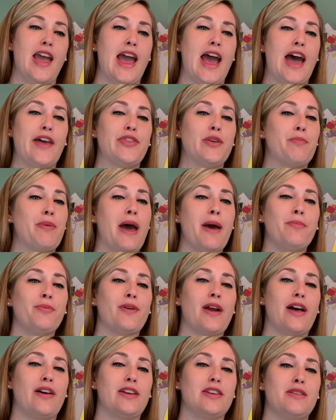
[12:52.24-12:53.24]
At the pep
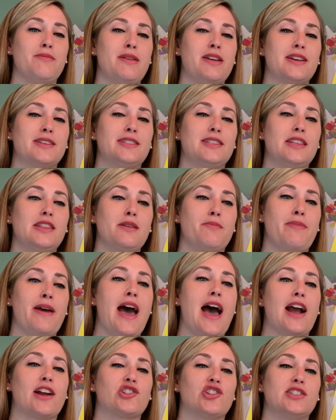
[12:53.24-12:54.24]
rally, they make us sit in the
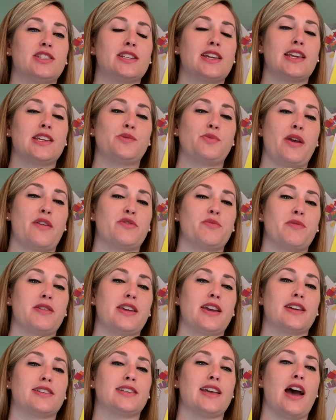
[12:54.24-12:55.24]
back just in case we have to be
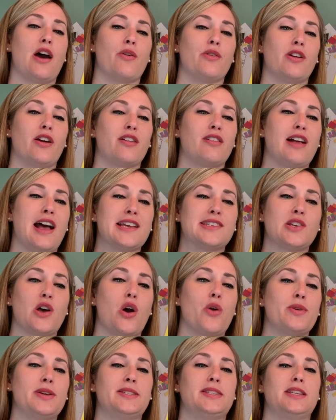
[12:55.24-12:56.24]
kicked out. Our class
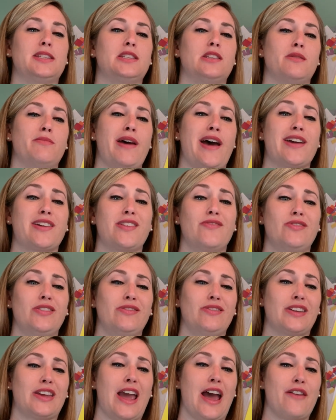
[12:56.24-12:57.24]
always sits in the back, even
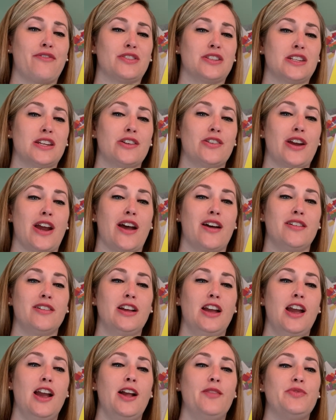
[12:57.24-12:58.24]
in the cafeteria.
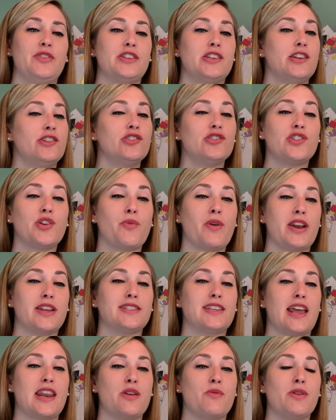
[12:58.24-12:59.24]
The teachers don't want us
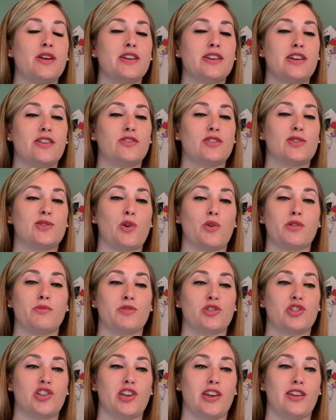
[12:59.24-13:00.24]
anywhere near the soda
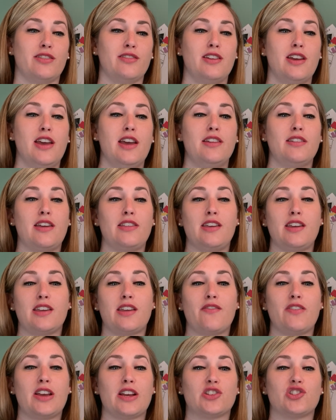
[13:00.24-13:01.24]
machine. They think
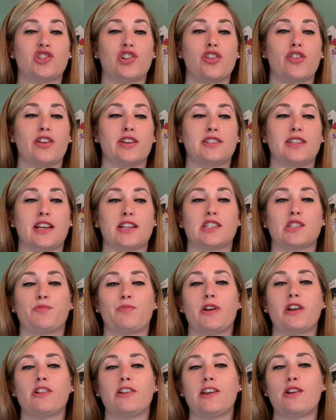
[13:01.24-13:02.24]
giving us sugar is like
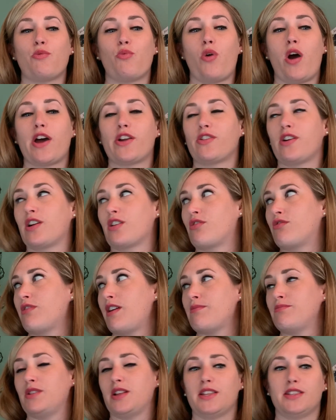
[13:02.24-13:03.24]
sprinkling water on
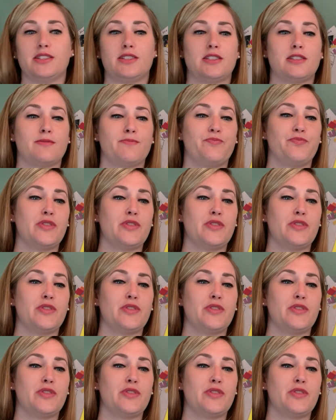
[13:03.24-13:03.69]
gremlins.